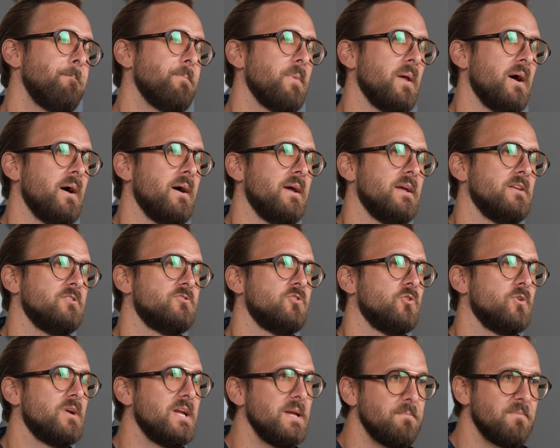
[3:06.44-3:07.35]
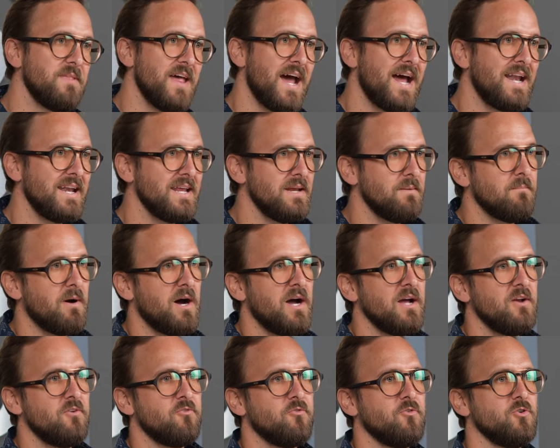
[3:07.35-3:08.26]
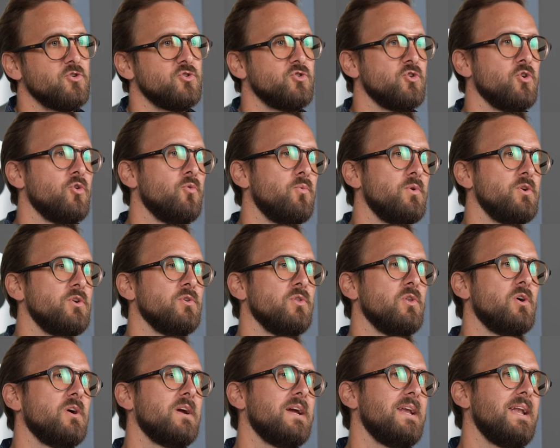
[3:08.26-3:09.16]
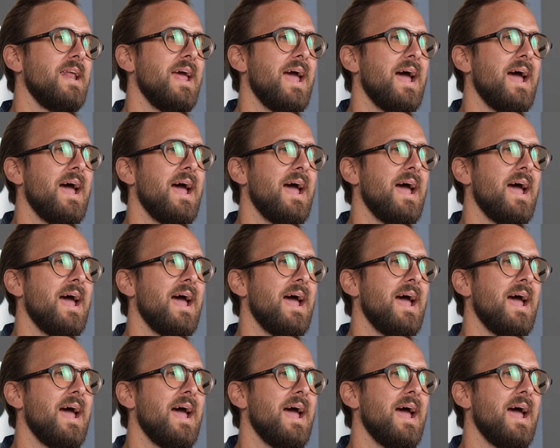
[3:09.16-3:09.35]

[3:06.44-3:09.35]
And so keep that in mind for sure when you're looking